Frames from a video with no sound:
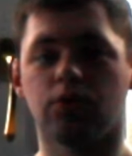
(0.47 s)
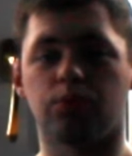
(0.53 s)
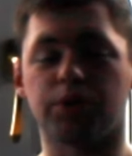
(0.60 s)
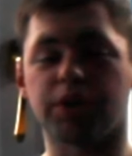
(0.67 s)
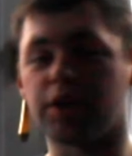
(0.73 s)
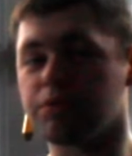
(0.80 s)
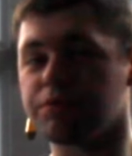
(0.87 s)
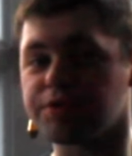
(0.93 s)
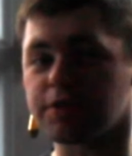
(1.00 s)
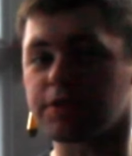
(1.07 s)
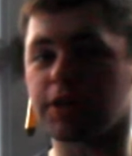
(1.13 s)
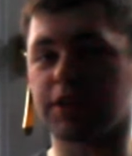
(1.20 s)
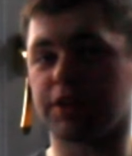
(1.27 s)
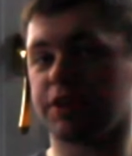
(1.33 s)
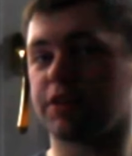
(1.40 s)
When I was
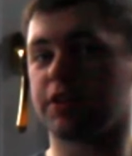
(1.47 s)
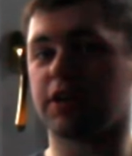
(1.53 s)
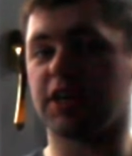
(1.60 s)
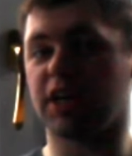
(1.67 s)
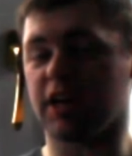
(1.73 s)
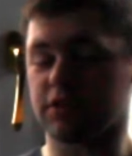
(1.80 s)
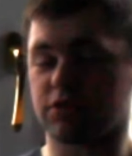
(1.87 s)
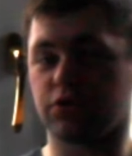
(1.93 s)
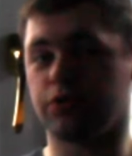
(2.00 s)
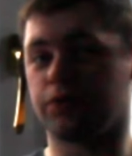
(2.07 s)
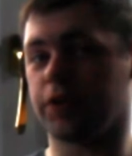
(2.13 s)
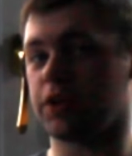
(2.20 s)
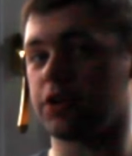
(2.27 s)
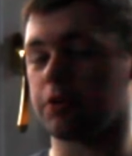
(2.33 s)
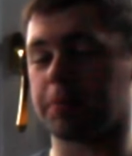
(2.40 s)
looking at the actual
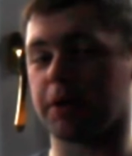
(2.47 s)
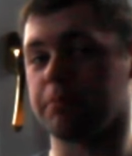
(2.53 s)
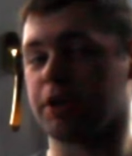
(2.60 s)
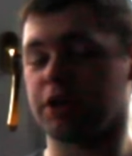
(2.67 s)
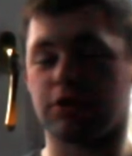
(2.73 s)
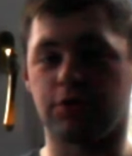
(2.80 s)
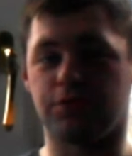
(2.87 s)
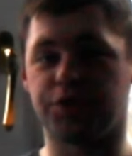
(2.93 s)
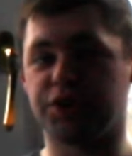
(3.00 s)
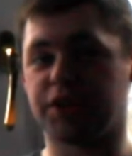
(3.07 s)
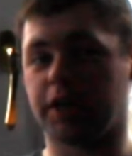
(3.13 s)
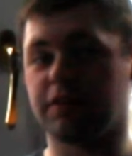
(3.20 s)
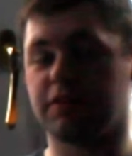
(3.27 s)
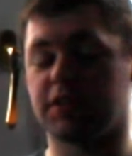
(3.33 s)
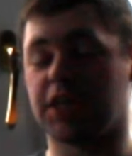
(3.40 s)
video about my
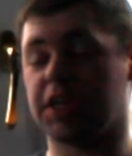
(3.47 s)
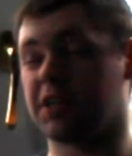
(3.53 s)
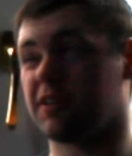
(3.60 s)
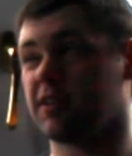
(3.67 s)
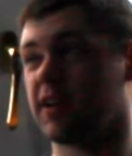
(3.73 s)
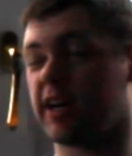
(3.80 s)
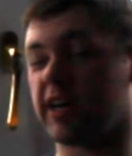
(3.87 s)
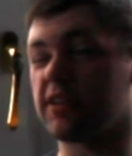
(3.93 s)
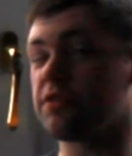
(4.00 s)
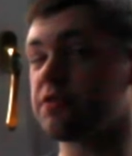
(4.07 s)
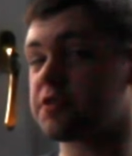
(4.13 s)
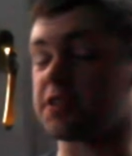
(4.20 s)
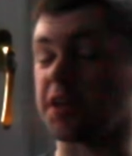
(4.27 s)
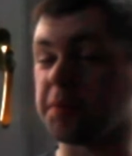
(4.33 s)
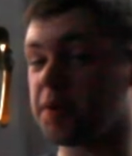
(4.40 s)
COVID-19, I know
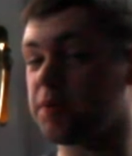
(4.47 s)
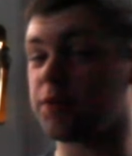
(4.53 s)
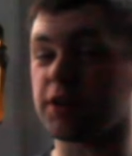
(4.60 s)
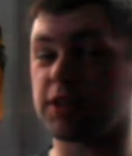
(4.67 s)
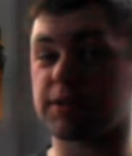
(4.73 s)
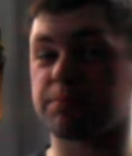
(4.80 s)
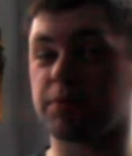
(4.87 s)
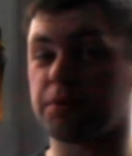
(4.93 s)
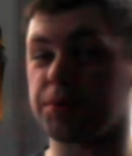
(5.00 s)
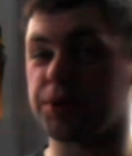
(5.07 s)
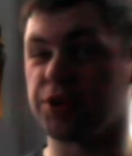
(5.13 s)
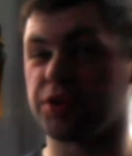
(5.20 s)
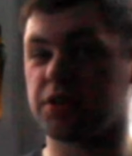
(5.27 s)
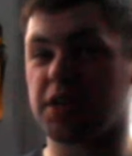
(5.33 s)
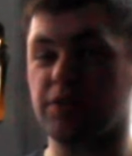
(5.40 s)
some of it's probably
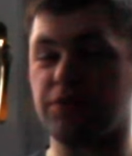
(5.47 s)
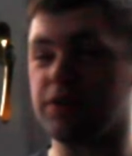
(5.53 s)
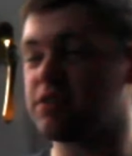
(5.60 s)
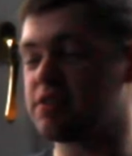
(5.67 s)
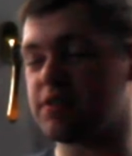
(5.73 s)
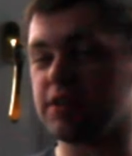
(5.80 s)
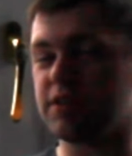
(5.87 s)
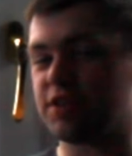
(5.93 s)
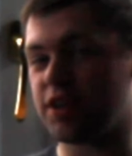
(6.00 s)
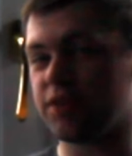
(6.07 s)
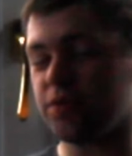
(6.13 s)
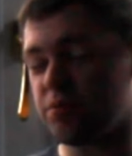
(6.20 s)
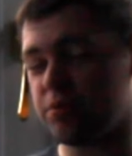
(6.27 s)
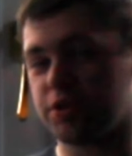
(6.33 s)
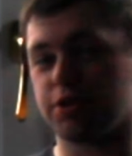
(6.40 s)
not relevant to each
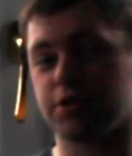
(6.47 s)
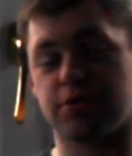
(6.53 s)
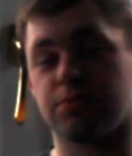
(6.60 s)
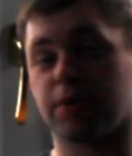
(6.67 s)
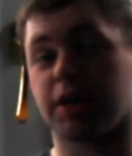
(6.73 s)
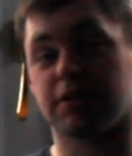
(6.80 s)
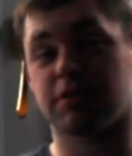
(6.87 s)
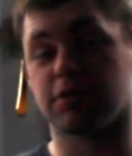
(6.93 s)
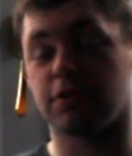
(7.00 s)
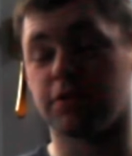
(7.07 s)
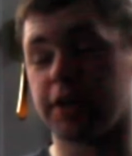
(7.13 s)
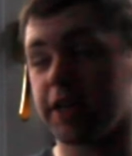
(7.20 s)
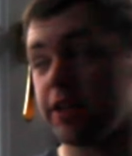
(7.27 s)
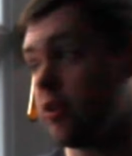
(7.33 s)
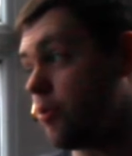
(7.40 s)
other, which is the way I
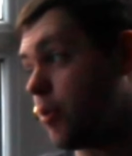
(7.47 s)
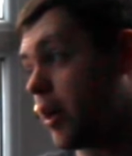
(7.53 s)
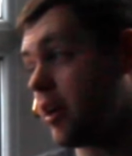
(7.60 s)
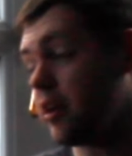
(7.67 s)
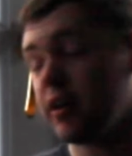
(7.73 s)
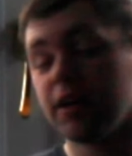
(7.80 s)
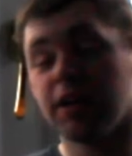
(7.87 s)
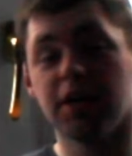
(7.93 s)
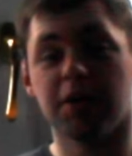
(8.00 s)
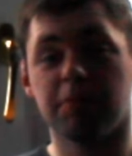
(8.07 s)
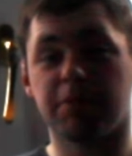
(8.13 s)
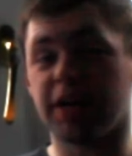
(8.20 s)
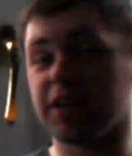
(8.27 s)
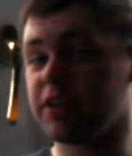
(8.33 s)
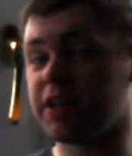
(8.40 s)
talk anyway,
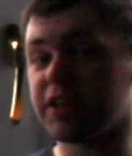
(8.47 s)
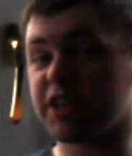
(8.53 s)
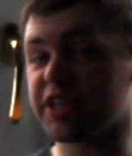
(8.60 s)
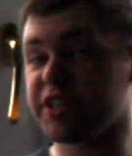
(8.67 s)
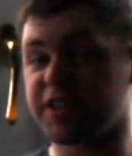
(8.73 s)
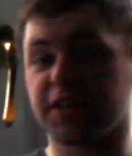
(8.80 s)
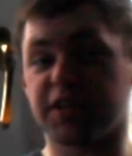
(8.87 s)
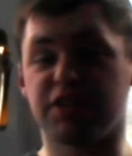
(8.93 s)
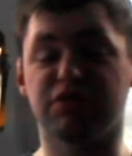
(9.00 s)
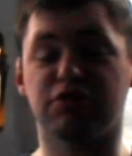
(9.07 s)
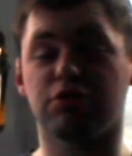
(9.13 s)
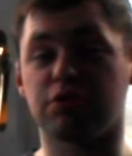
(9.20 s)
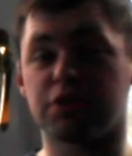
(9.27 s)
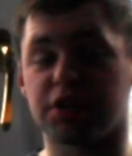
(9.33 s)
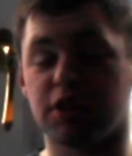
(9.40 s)
but I realised I didn't
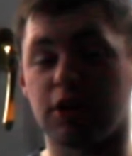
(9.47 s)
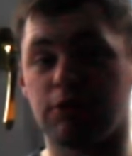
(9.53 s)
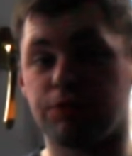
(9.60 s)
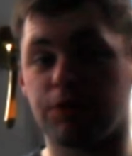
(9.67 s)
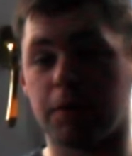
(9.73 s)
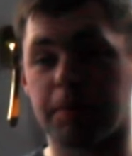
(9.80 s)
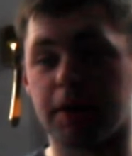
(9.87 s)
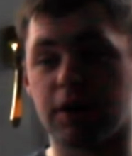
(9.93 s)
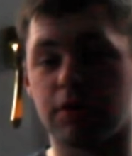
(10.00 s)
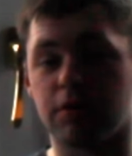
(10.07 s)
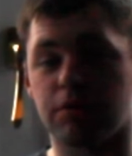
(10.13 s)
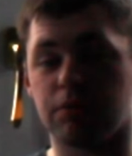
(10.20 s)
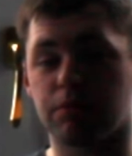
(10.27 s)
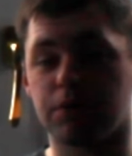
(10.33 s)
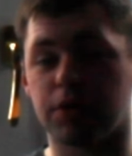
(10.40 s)
talk enough
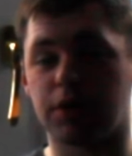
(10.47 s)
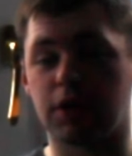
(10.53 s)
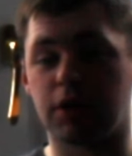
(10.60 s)
about